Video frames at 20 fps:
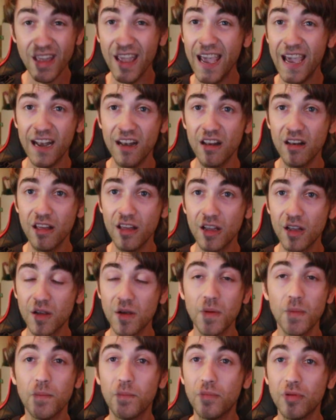
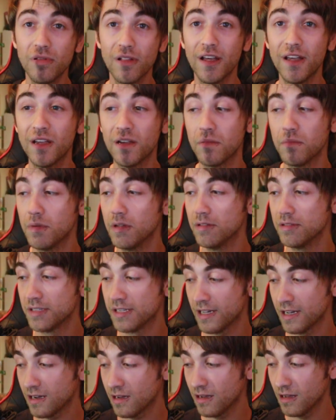editing, playing
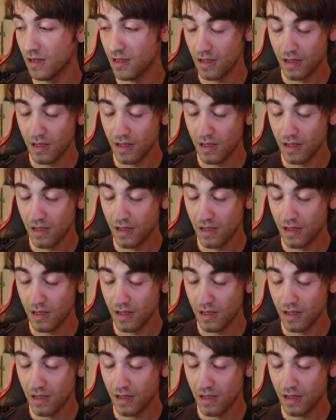music,